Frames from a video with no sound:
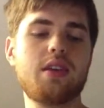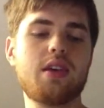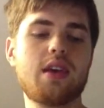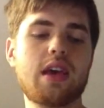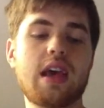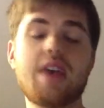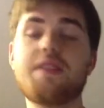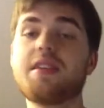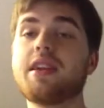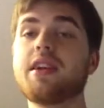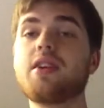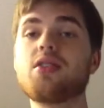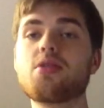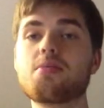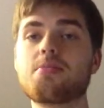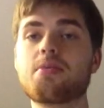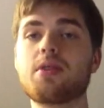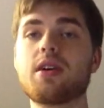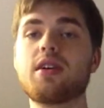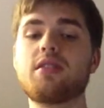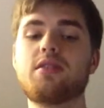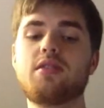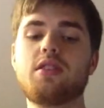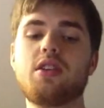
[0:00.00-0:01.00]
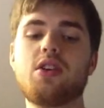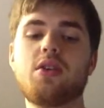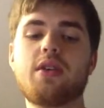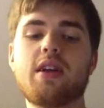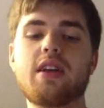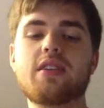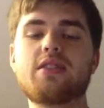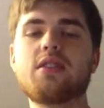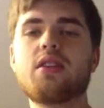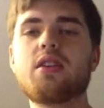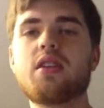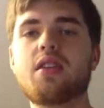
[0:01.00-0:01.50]
I have an Aeropress, and
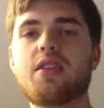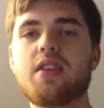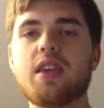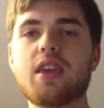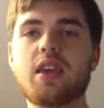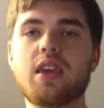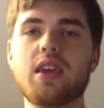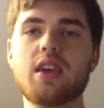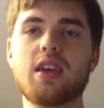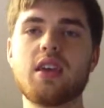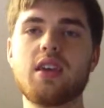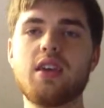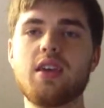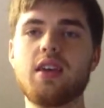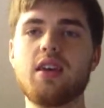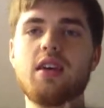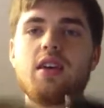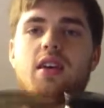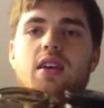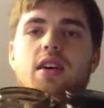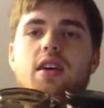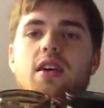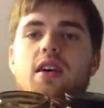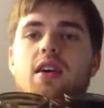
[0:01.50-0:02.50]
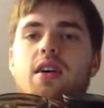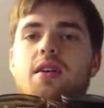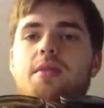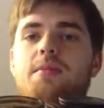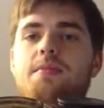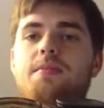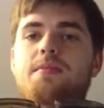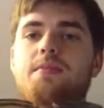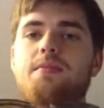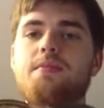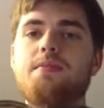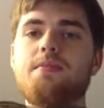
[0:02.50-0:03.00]
I started thinking.
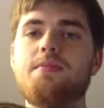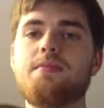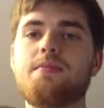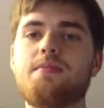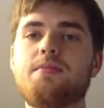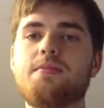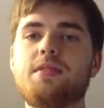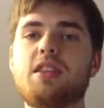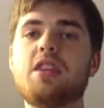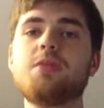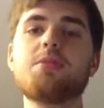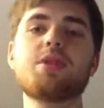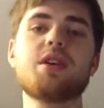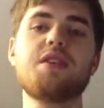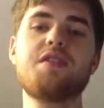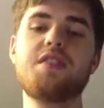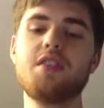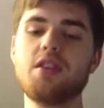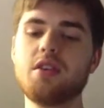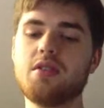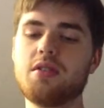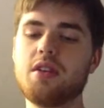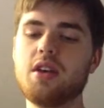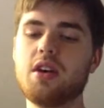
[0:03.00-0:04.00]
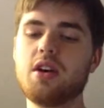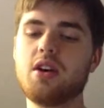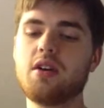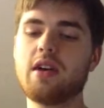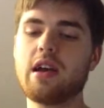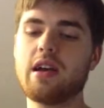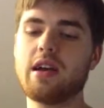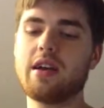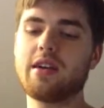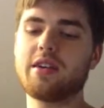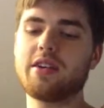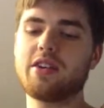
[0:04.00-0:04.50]
Typically, if you don't know
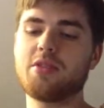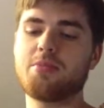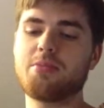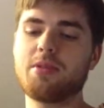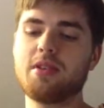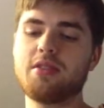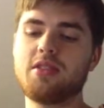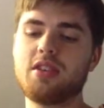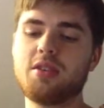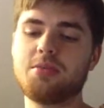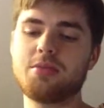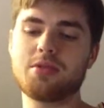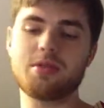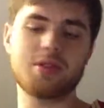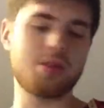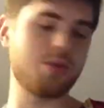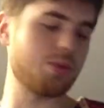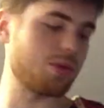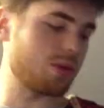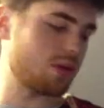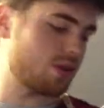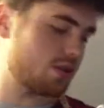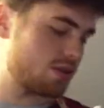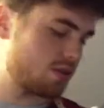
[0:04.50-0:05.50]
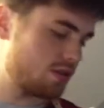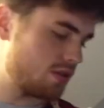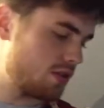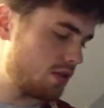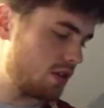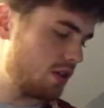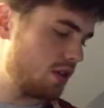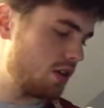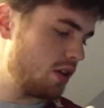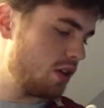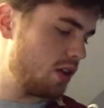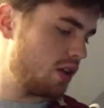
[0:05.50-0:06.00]
how an Aeropress typically works,
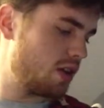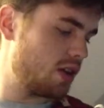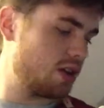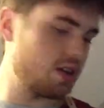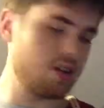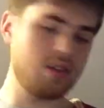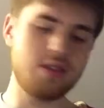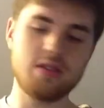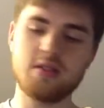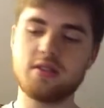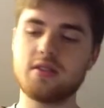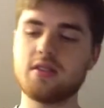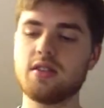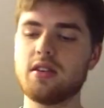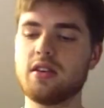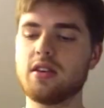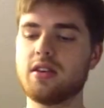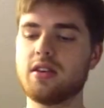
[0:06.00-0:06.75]
is